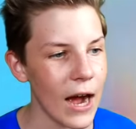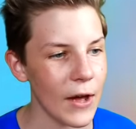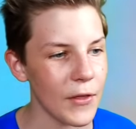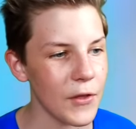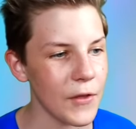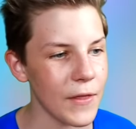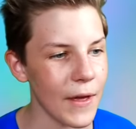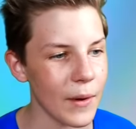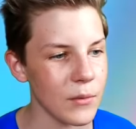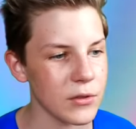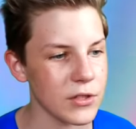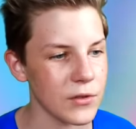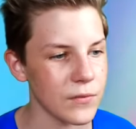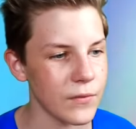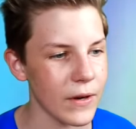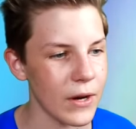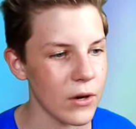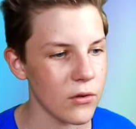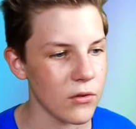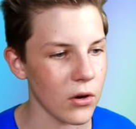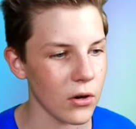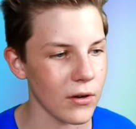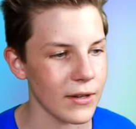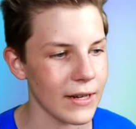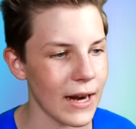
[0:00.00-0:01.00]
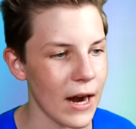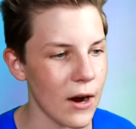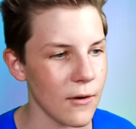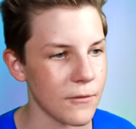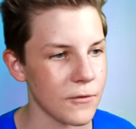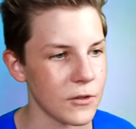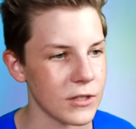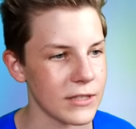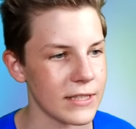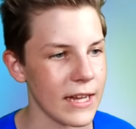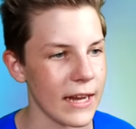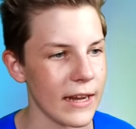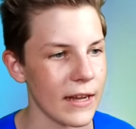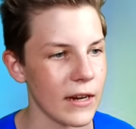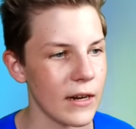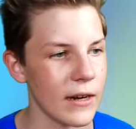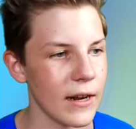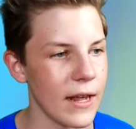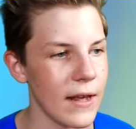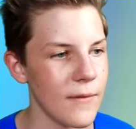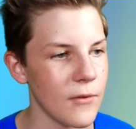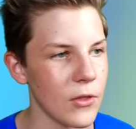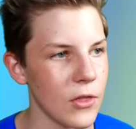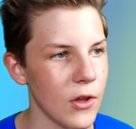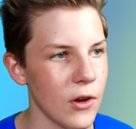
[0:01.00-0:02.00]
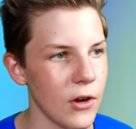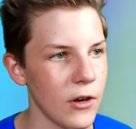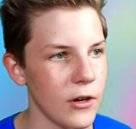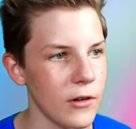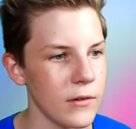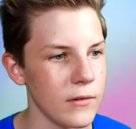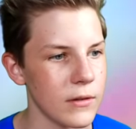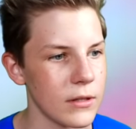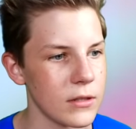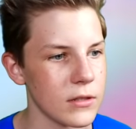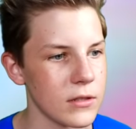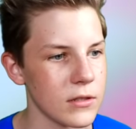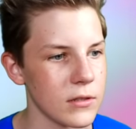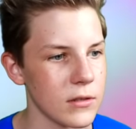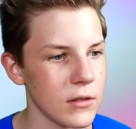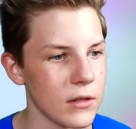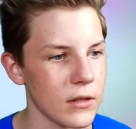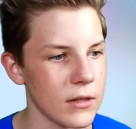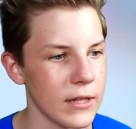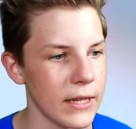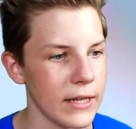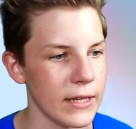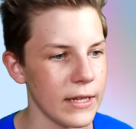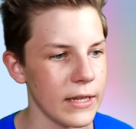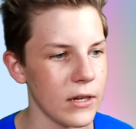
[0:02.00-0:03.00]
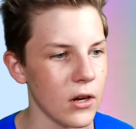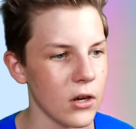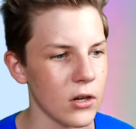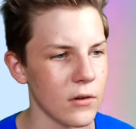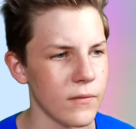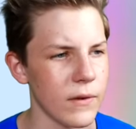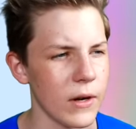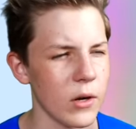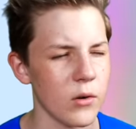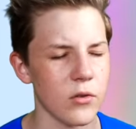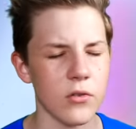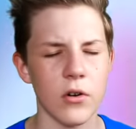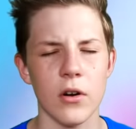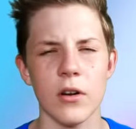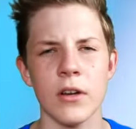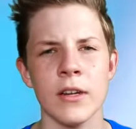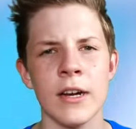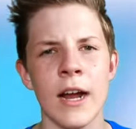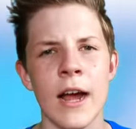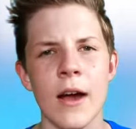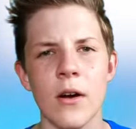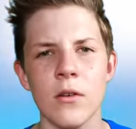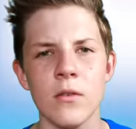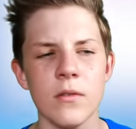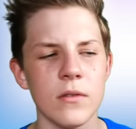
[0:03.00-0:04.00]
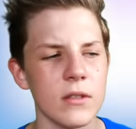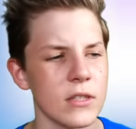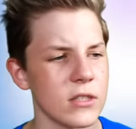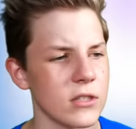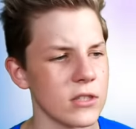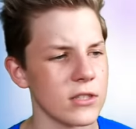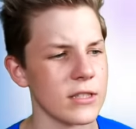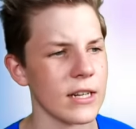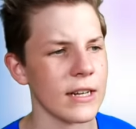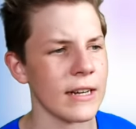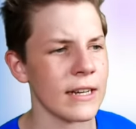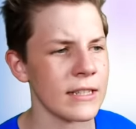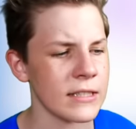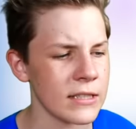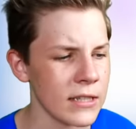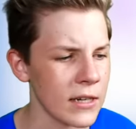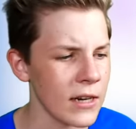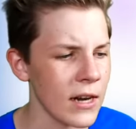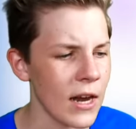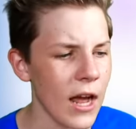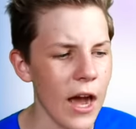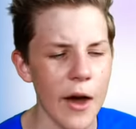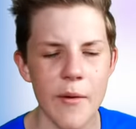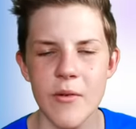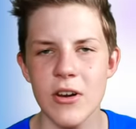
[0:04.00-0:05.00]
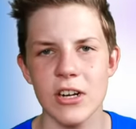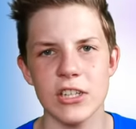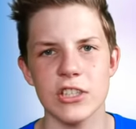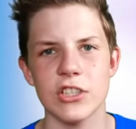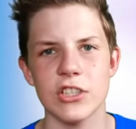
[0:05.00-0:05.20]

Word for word: I thought that was a real crocodile for a second, even though it's clearly not a real crocodile. It's just, I guess, I'm in